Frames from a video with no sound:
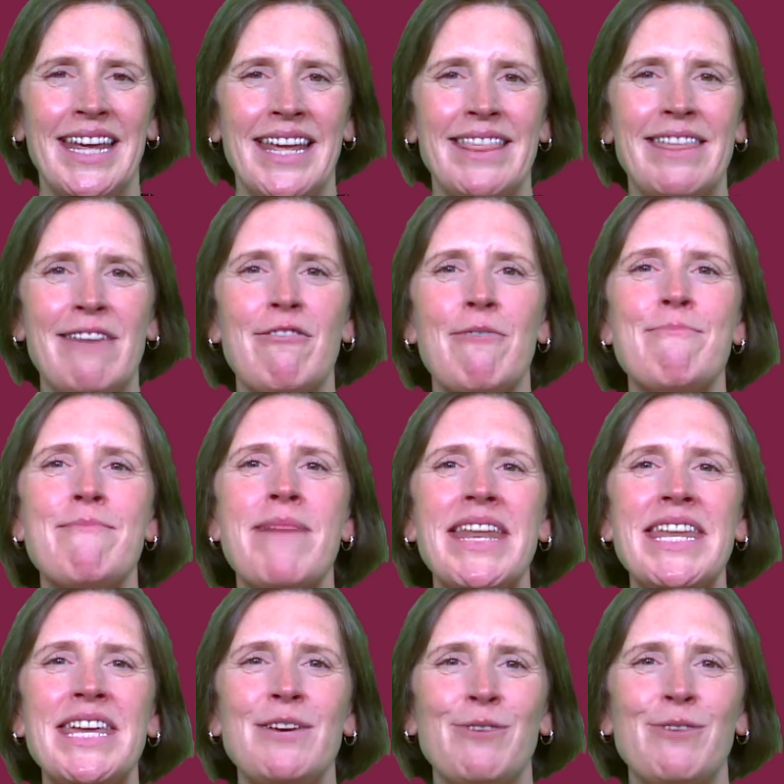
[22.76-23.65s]
There are
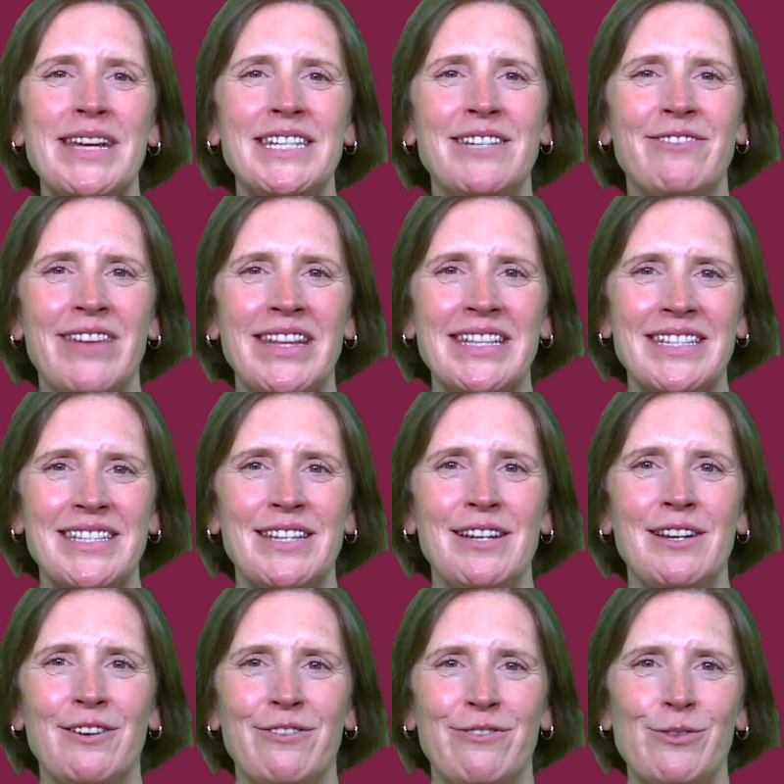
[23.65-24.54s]
many great events to
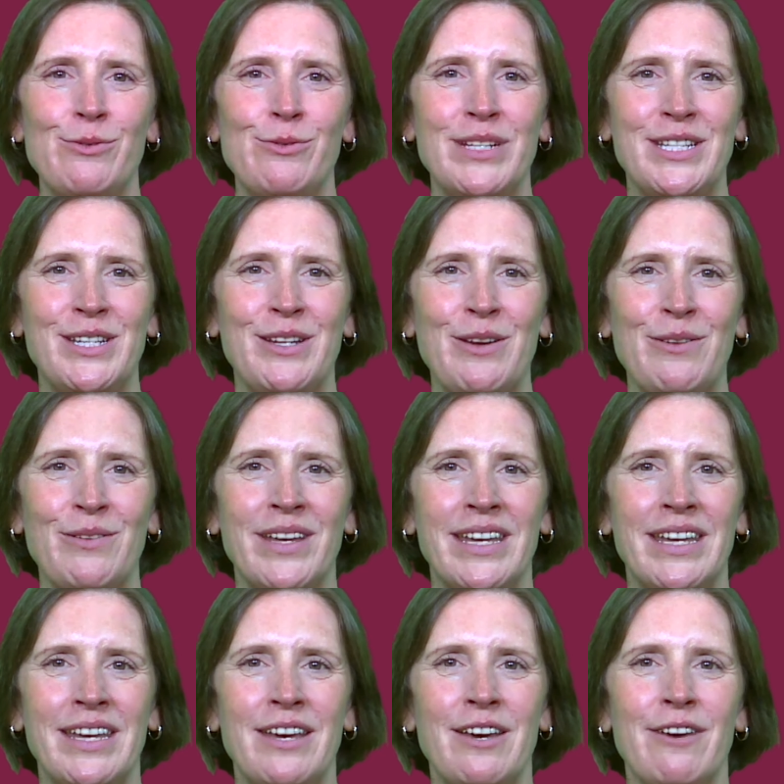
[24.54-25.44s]
look forward to.
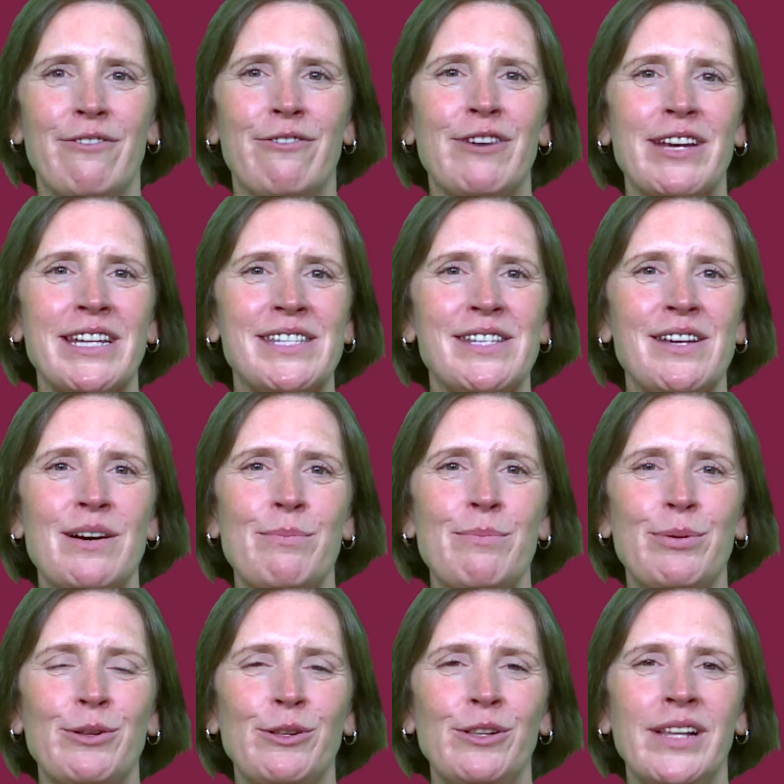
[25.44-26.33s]
For
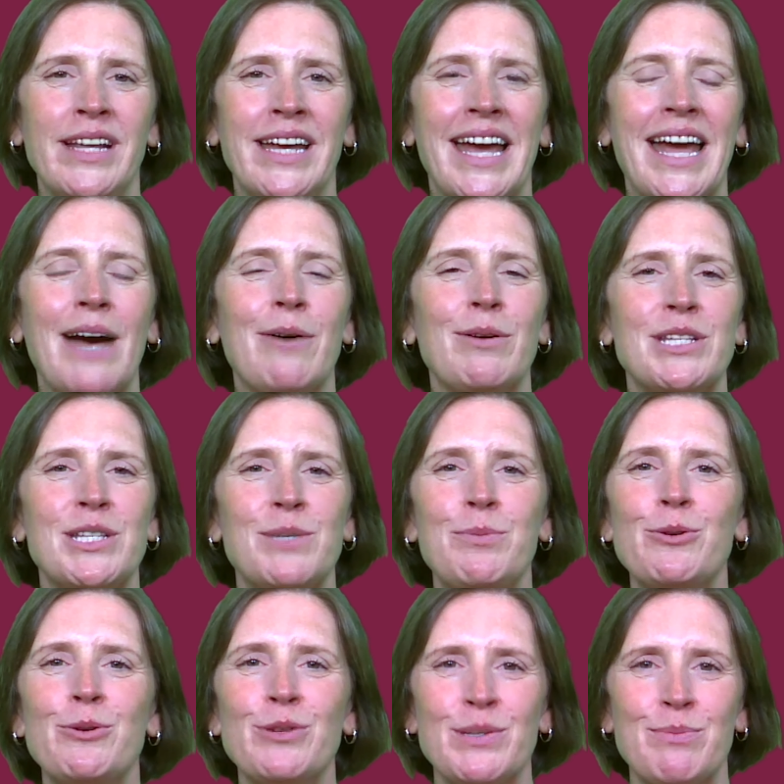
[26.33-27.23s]
example, our
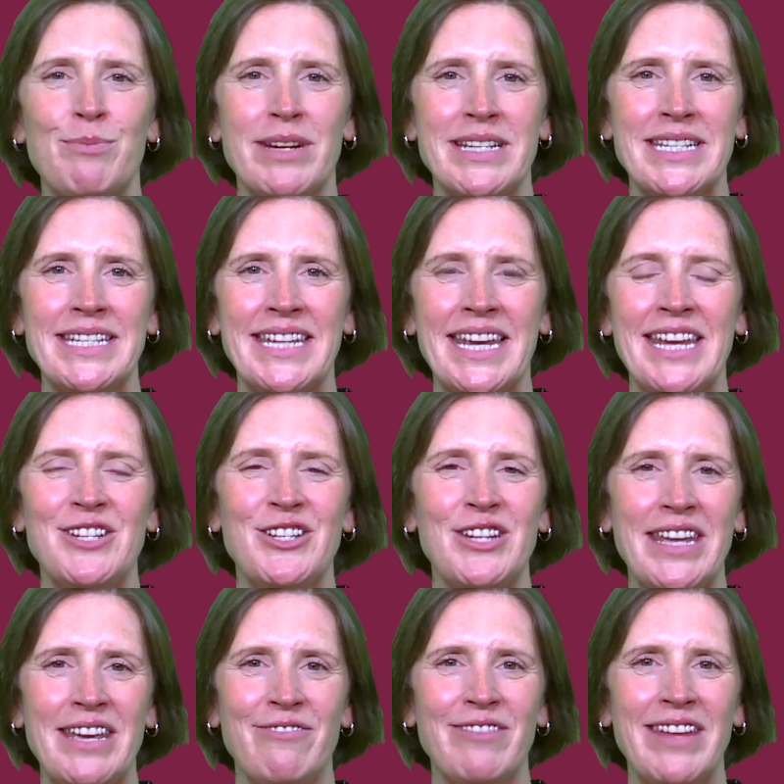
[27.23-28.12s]
sports
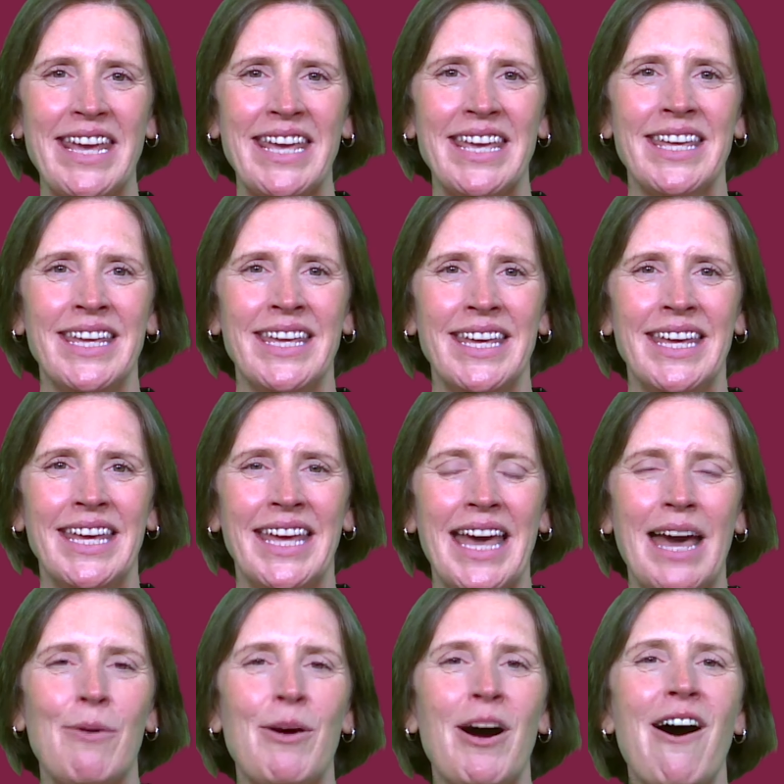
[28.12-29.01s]
presentation evening,
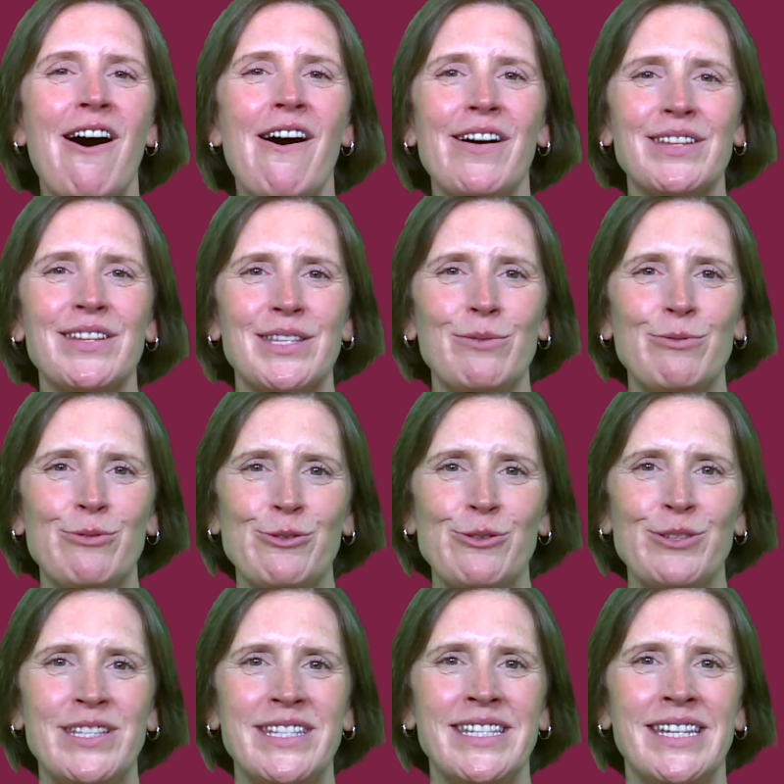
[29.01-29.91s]
our arts
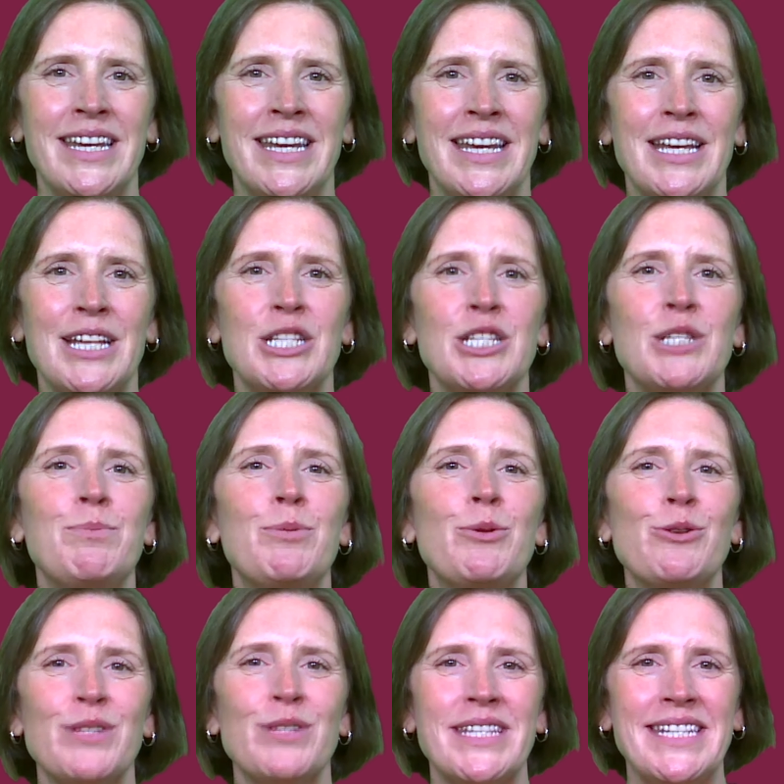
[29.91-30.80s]
awards,
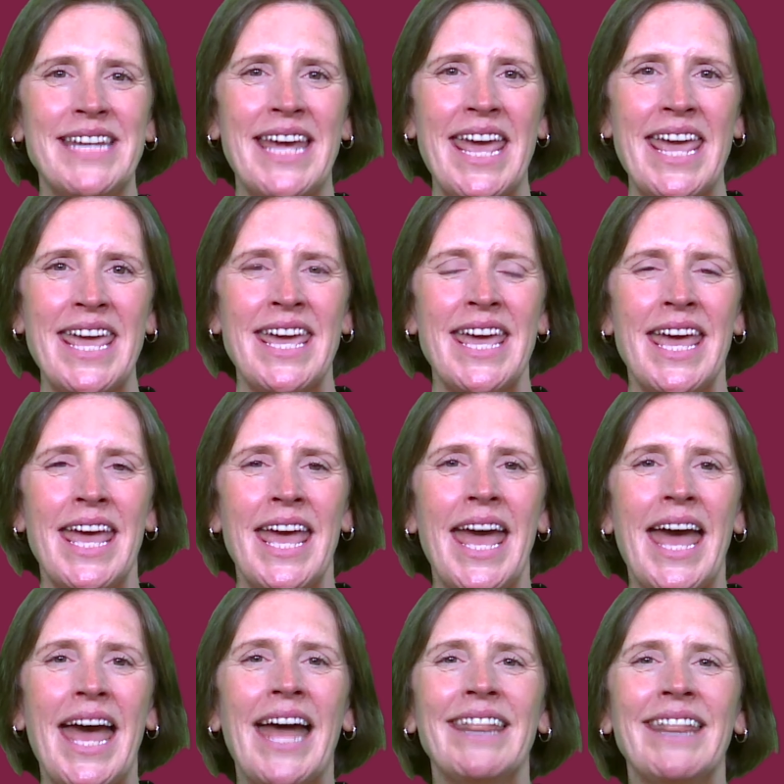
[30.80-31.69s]
sports day,
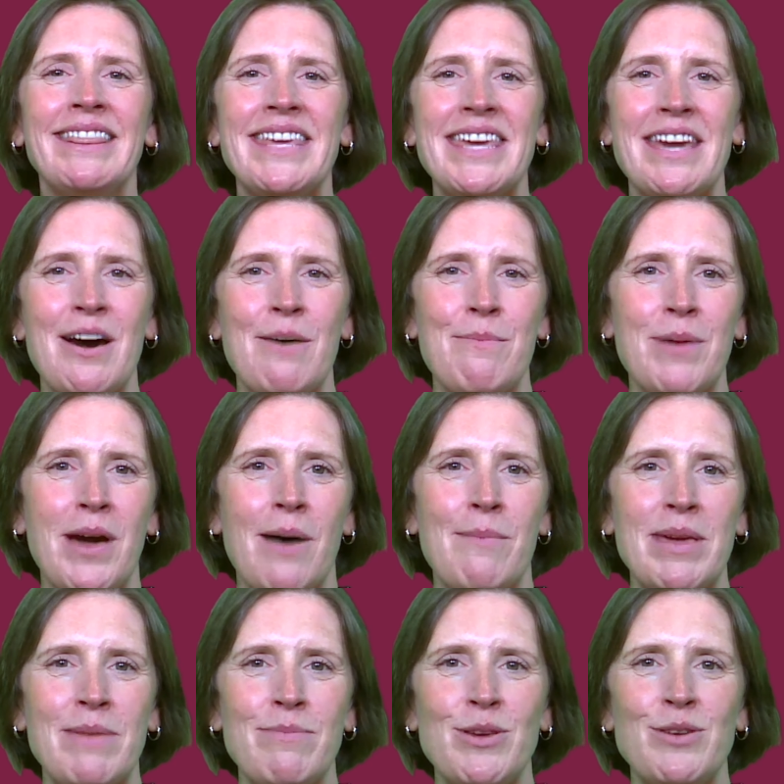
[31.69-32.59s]
and the
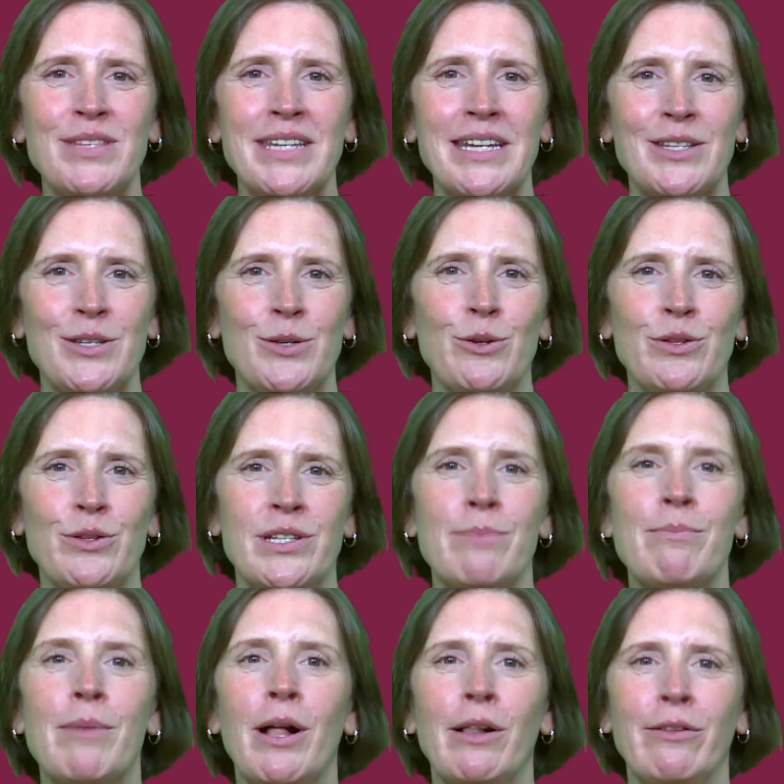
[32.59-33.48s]
upcoming music tour to
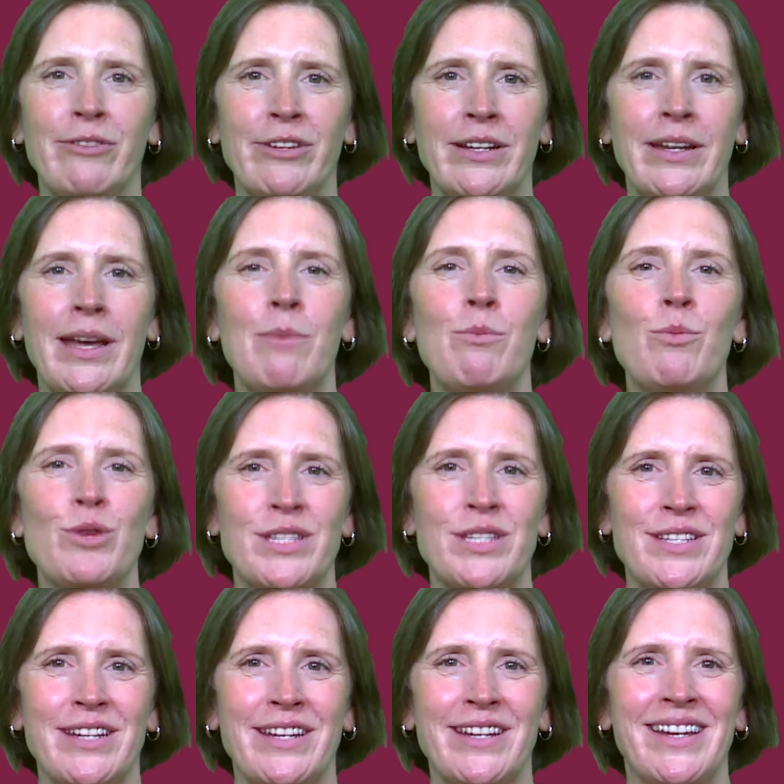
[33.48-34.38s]
Malvern and
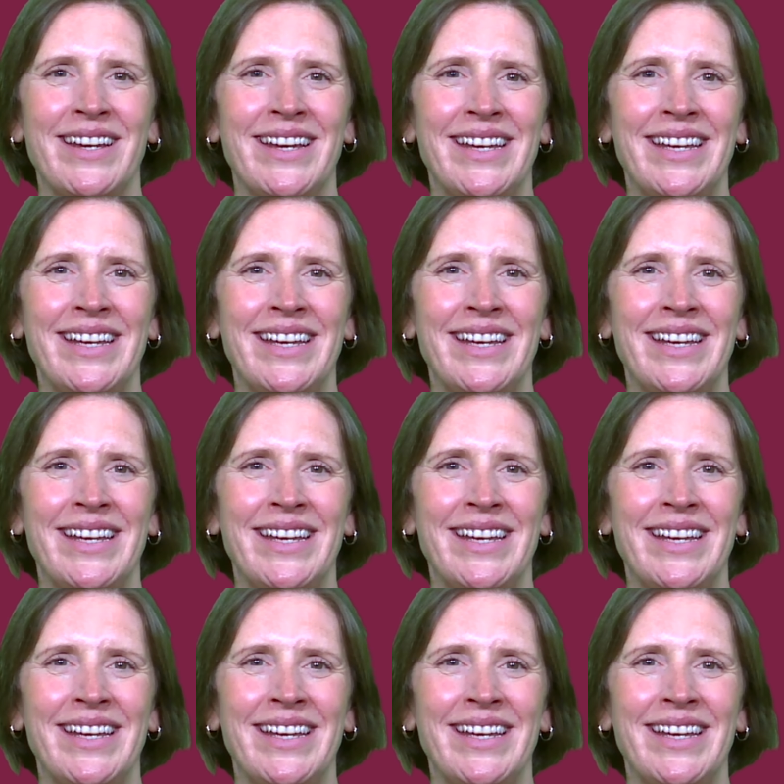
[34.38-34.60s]
Worcester.